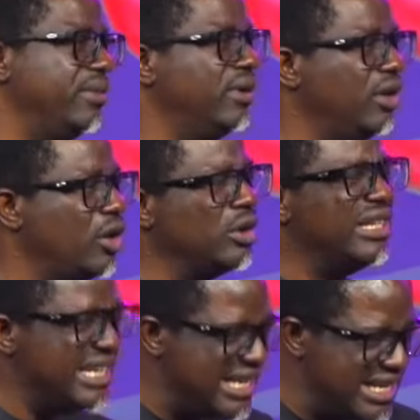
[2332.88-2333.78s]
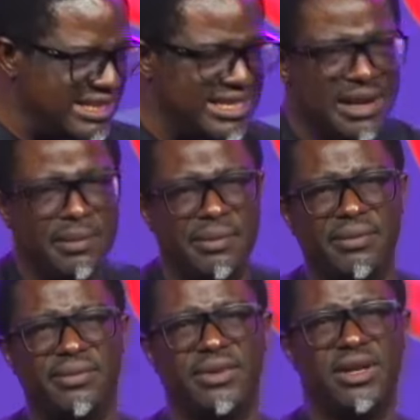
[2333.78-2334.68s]
Lord, lead them.
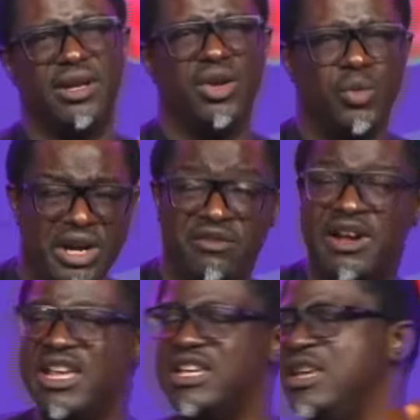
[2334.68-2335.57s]
Wherever he